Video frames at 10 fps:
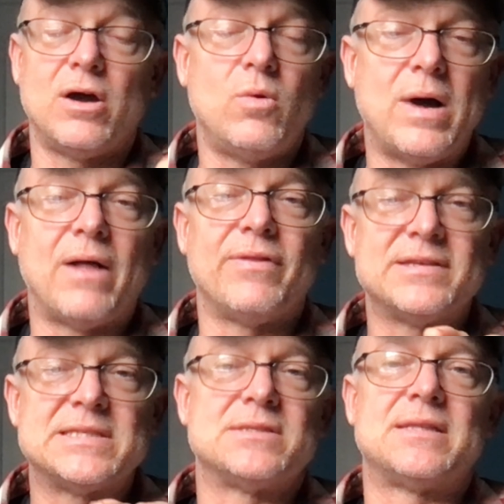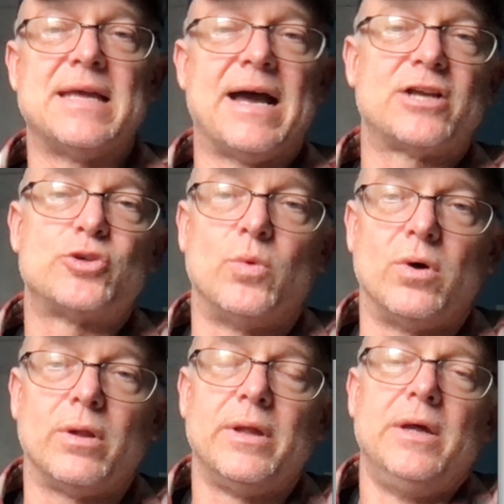oh wow, this is the
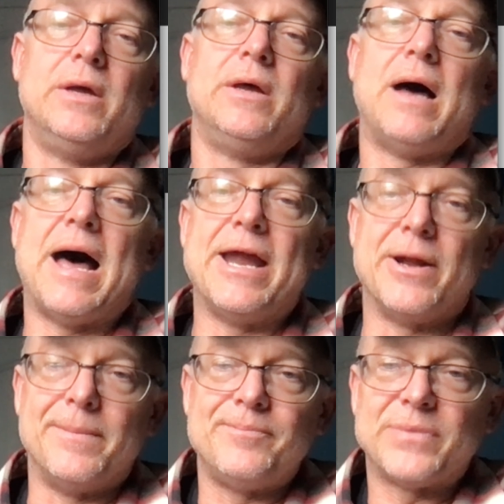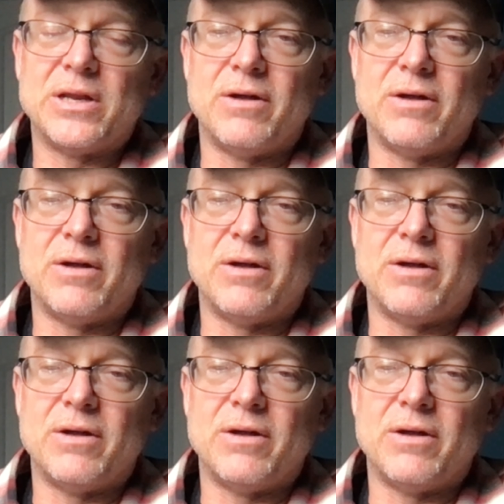actual item,